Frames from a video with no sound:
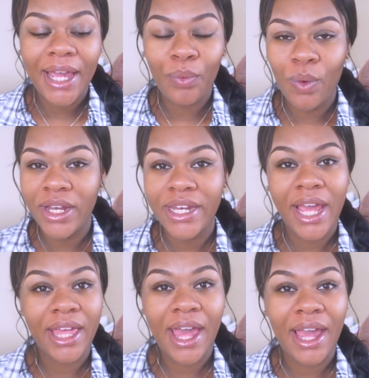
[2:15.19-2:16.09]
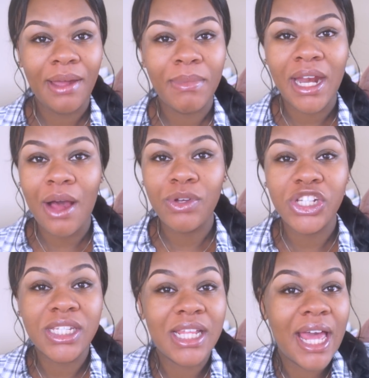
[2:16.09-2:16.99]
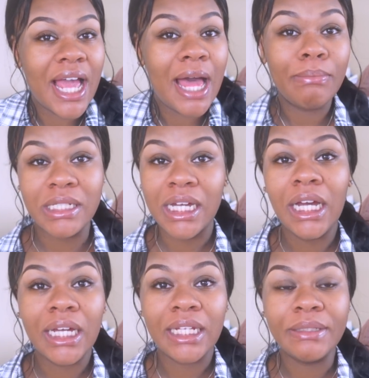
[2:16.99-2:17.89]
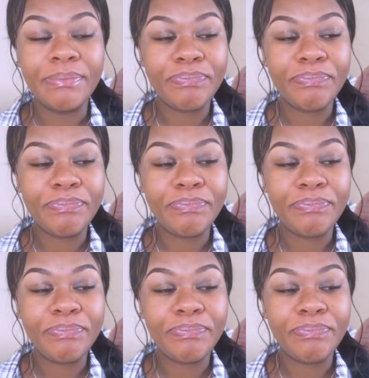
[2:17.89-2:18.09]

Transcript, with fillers: and one day came and i was just like i'm done